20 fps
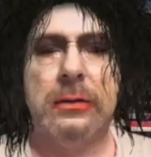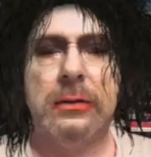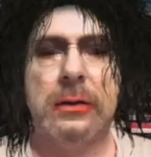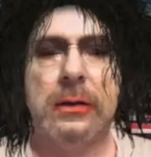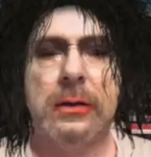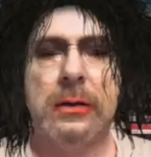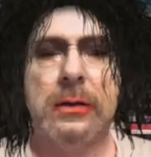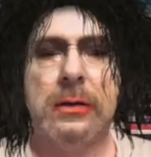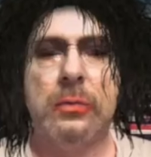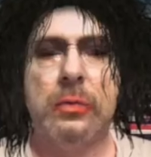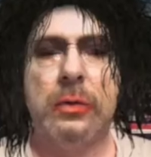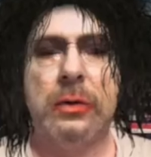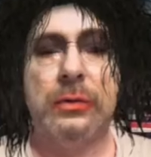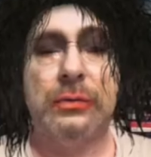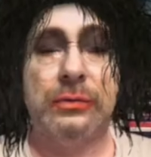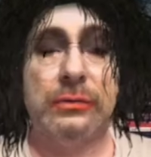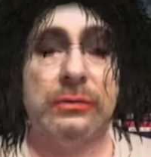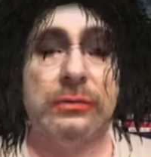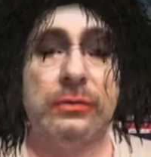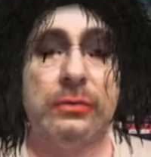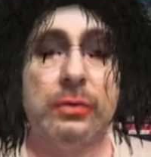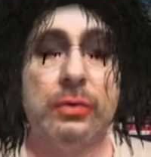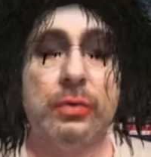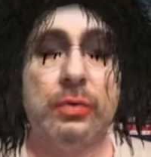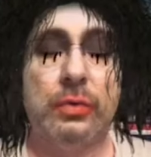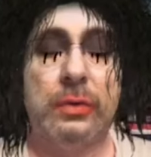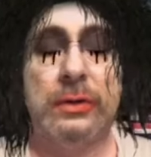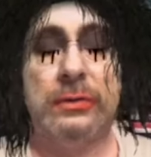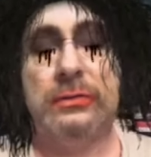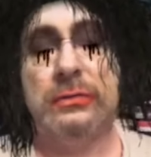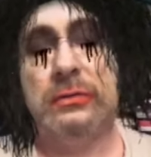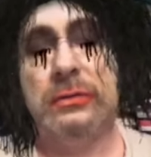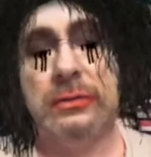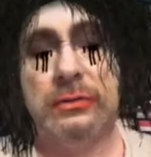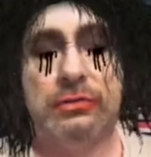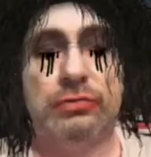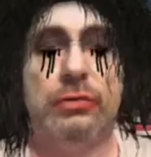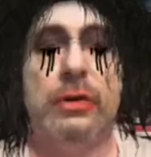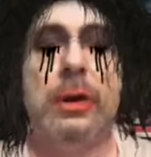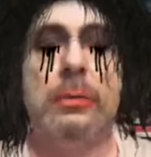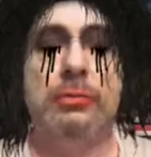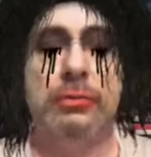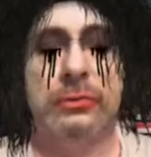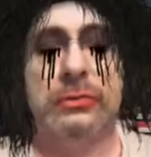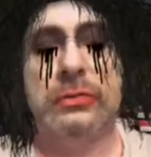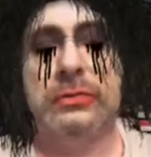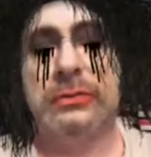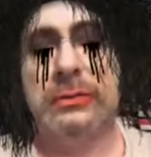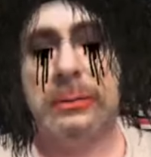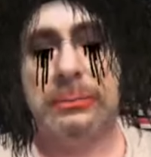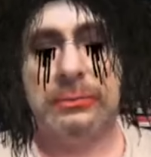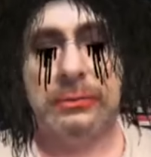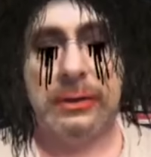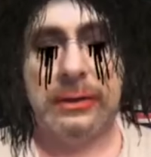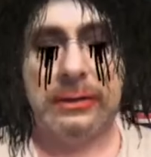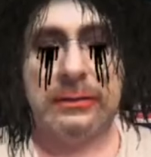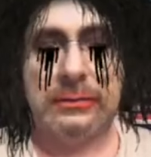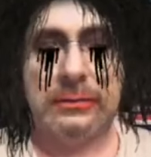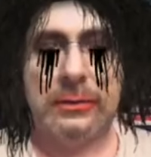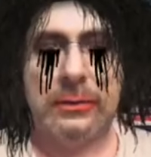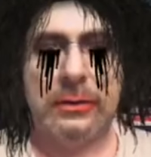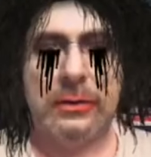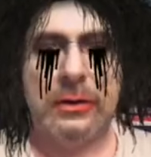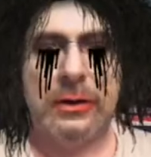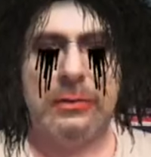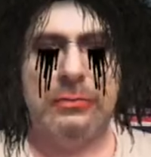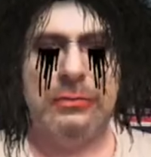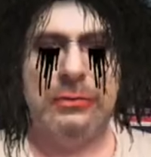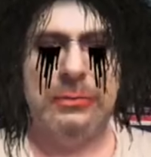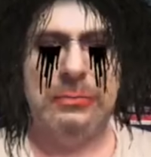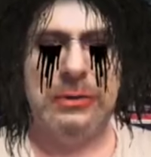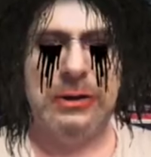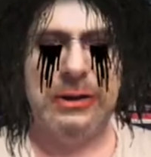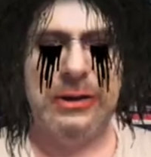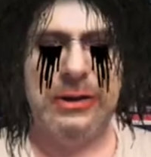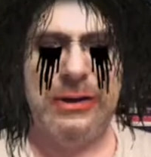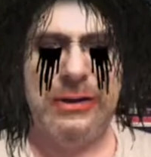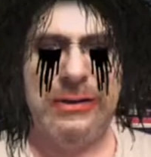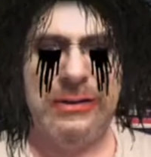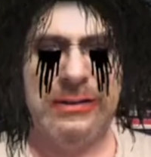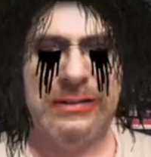Uh, when I was at school, I used to do drama as a subject. Oh, look at my